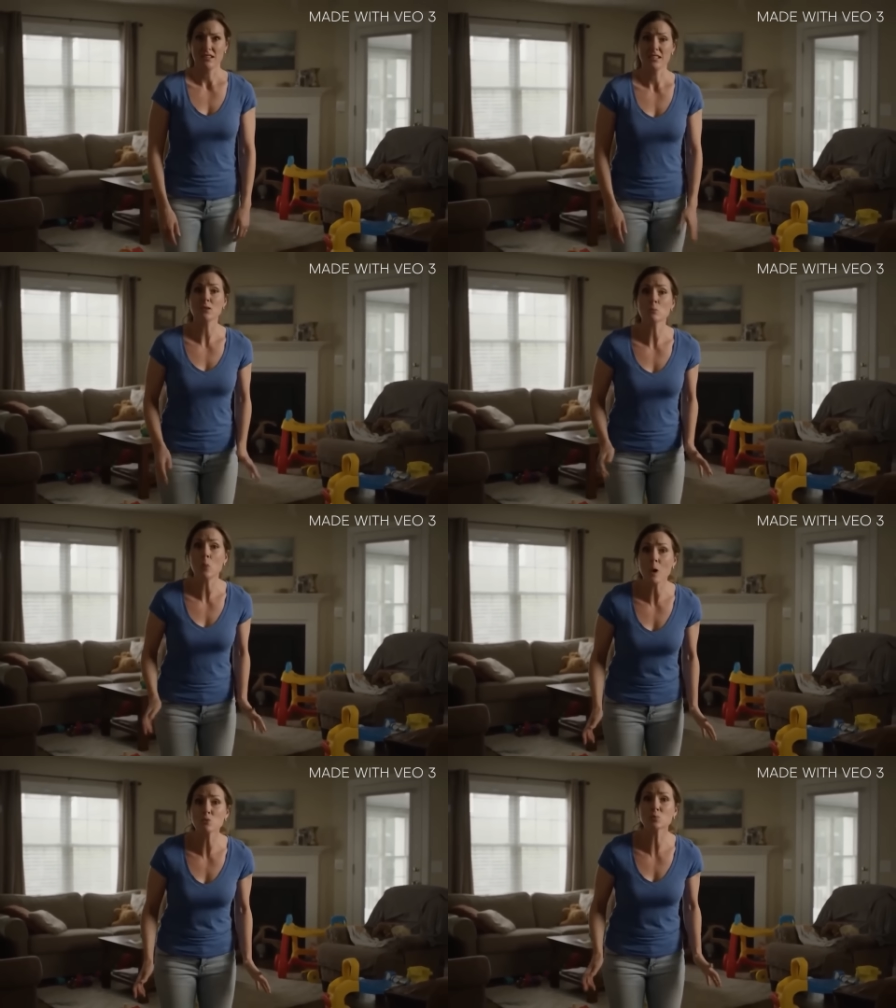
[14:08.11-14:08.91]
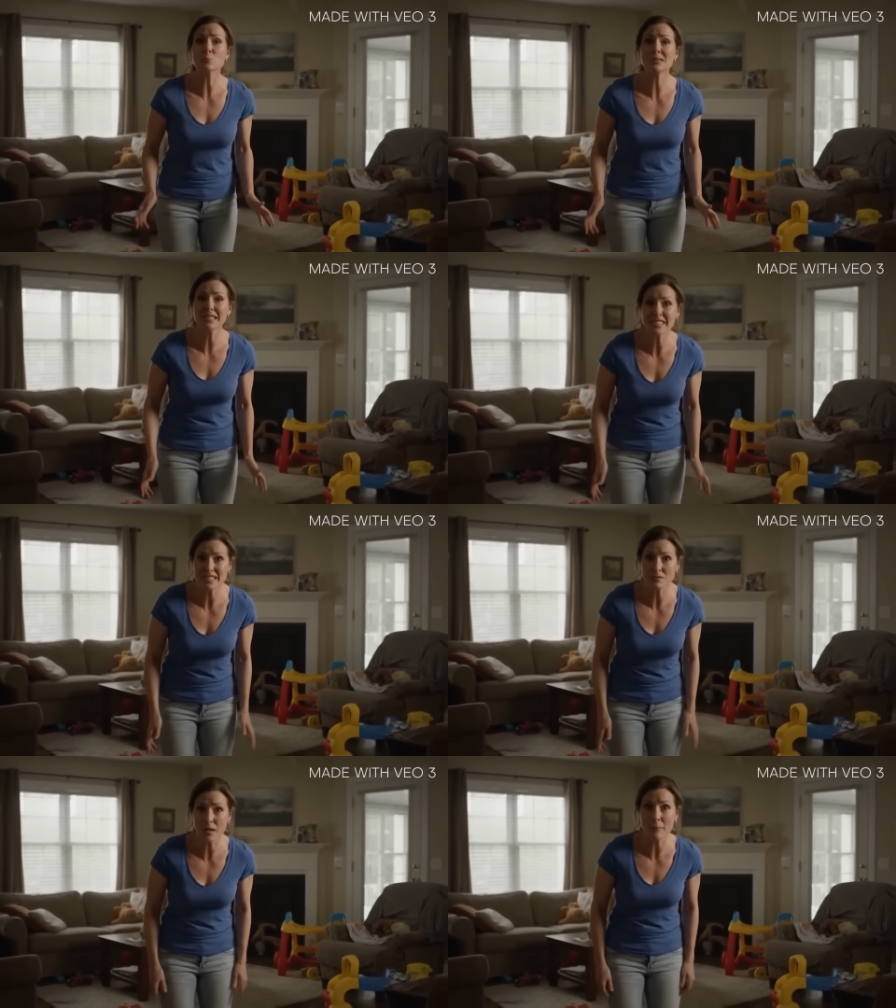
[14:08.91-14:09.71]
Can the prompter
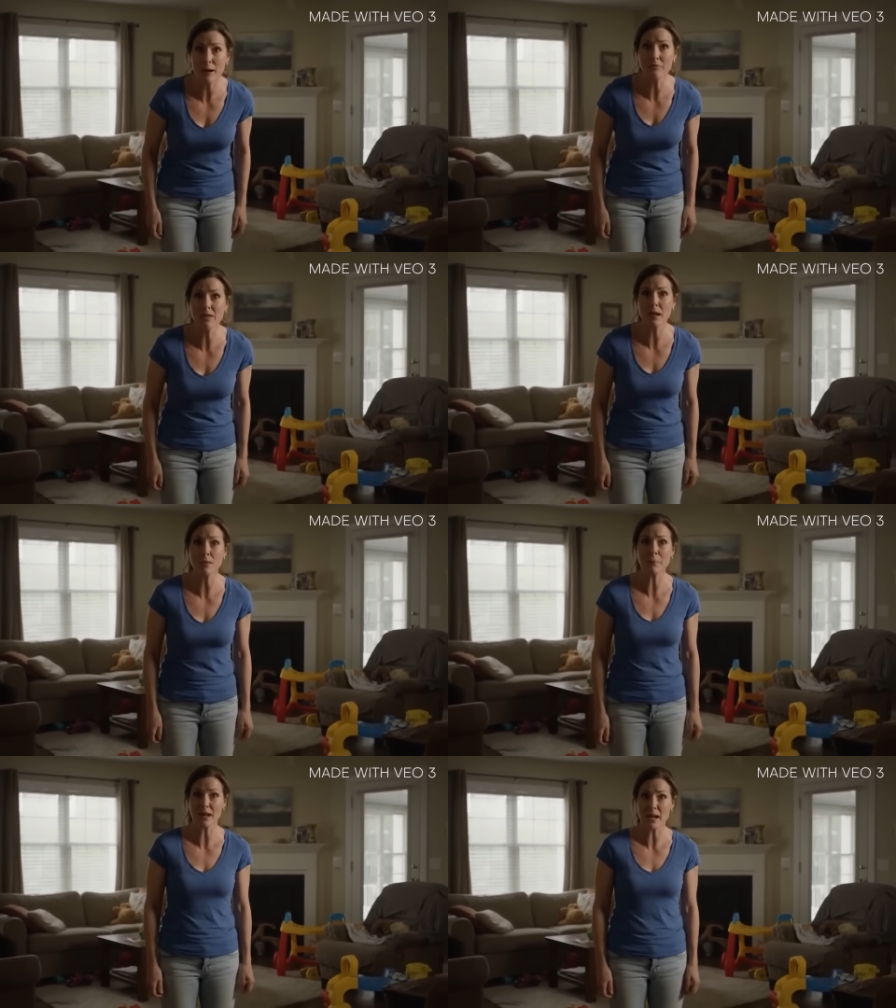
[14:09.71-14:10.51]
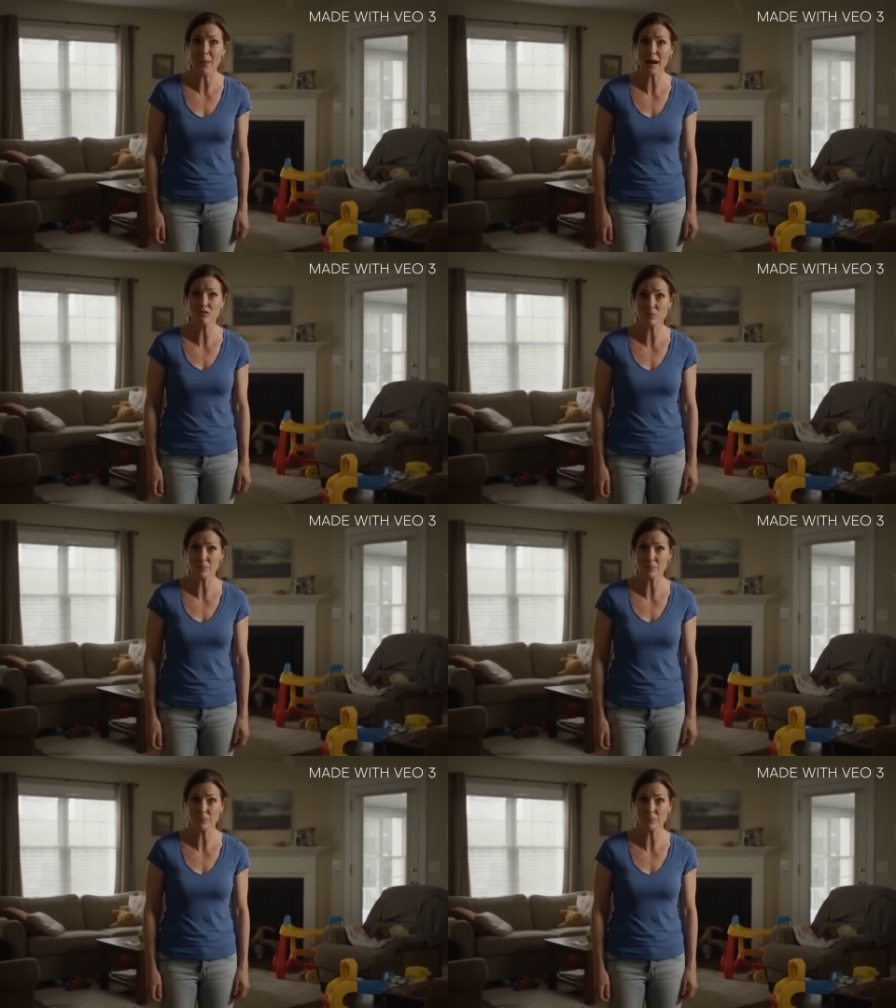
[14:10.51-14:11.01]
please make my family pick up after